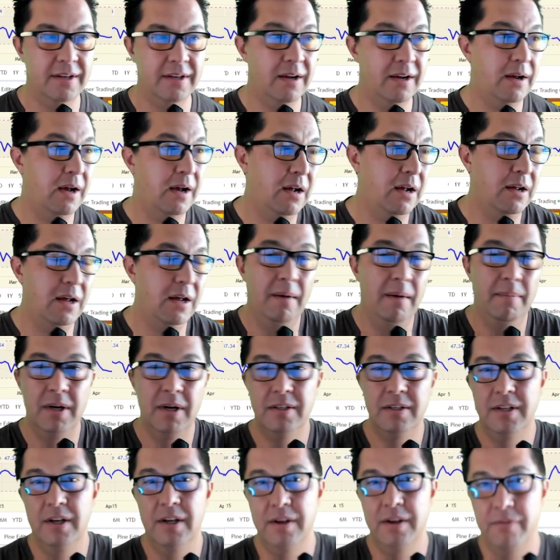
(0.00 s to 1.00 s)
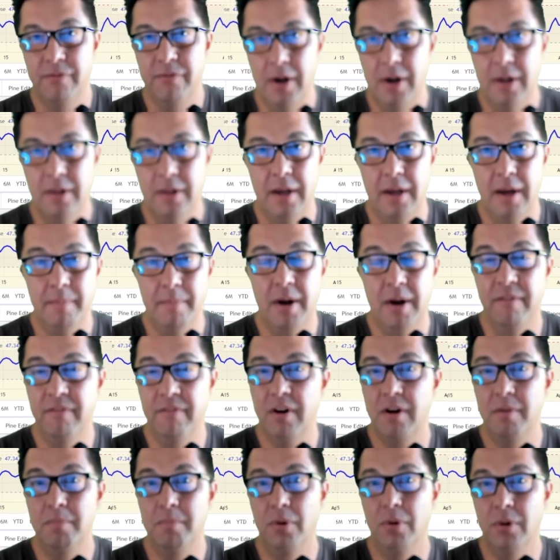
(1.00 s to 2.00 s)
And I'm going to tell you, frankly, I'm not
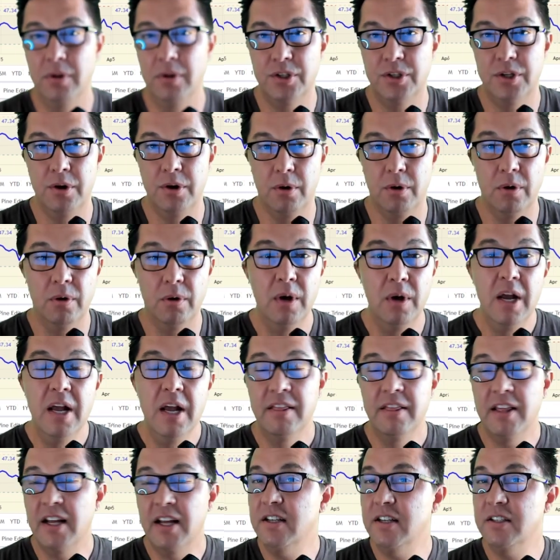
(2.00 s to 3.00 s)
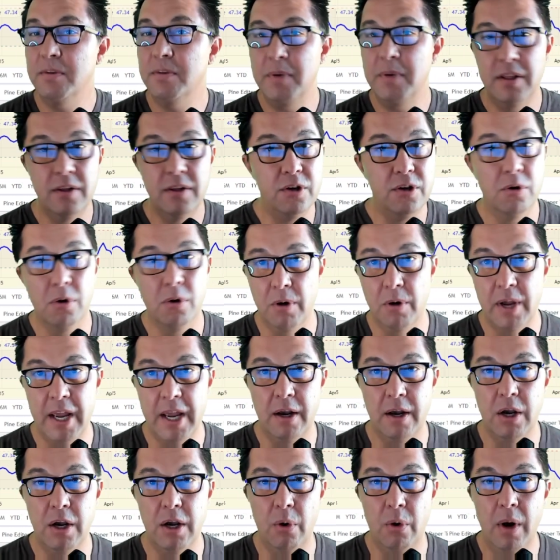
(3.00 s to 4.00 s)
very bullish the euro. That doesn't mean the euro
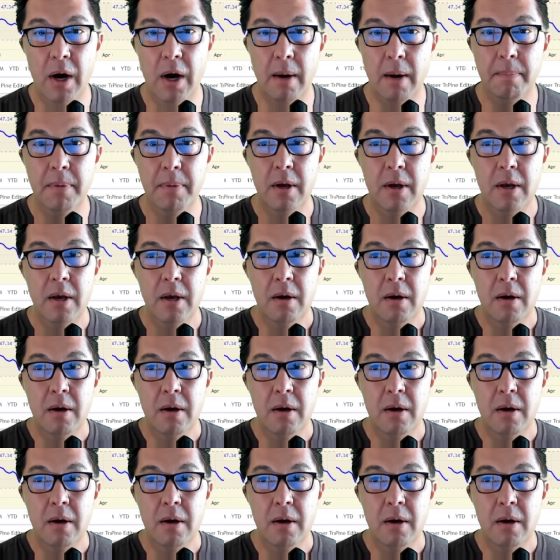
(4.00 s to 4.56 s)
can't go up.